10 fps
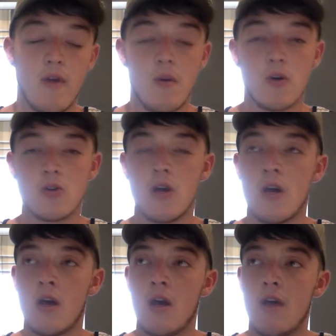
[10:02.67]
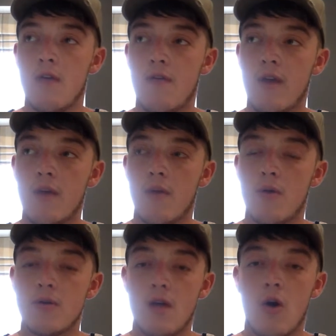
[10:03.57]
it. Because if you think about
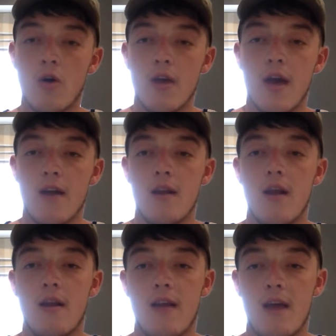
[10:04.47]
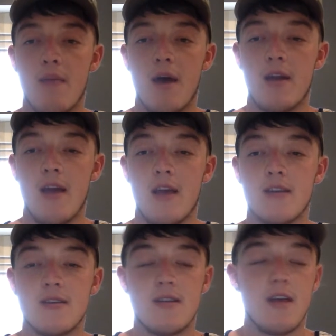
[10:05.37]
it, all you get day by day is
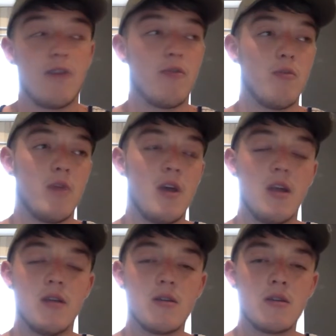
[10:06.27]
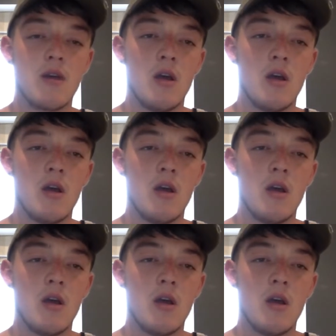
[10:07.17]
stick from kids.